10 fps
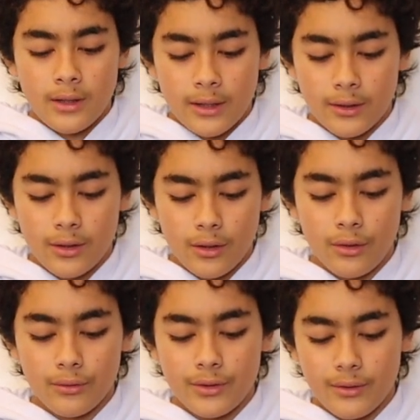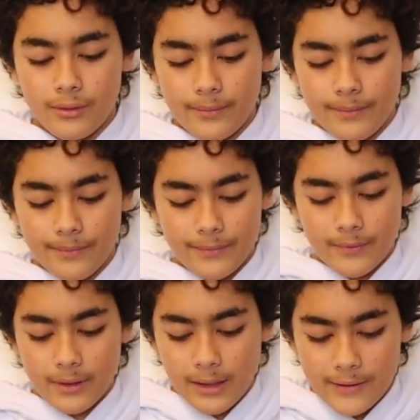in gold.
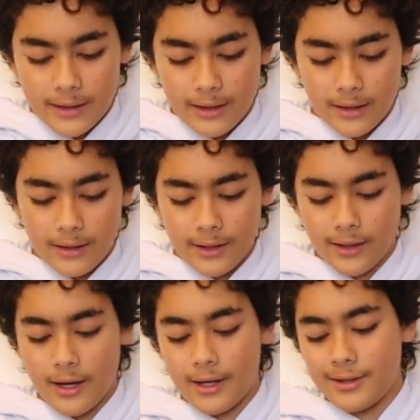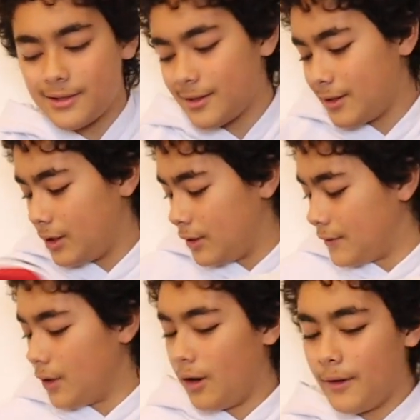And then in here, guys,
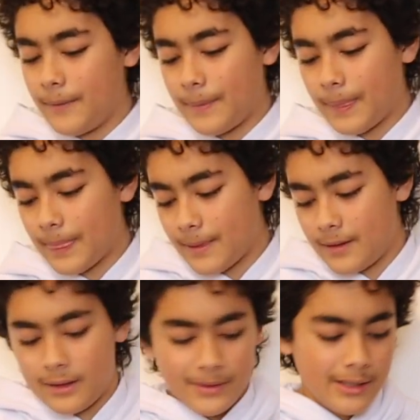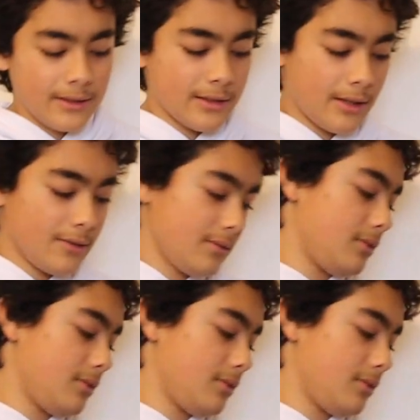you've got, let me take these out.